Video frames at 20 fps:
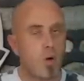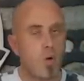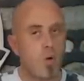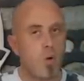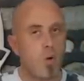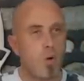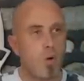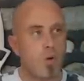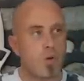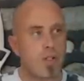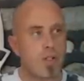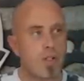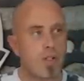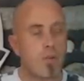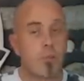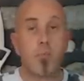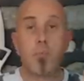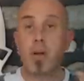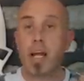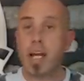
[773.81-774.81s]
or
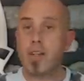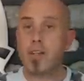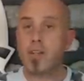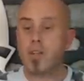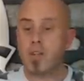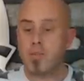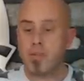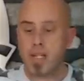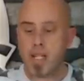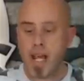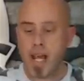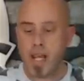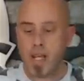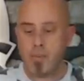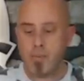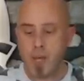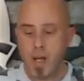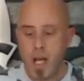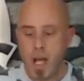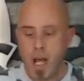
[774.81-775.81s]
some Blendum
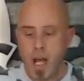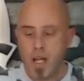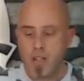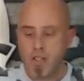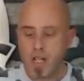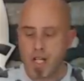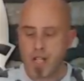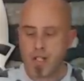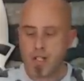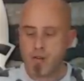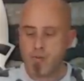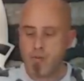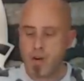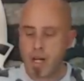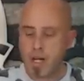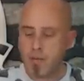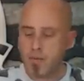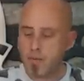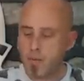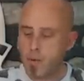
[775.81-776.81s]
tape, just to
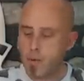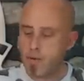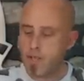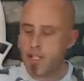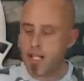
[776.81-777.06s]
reinforce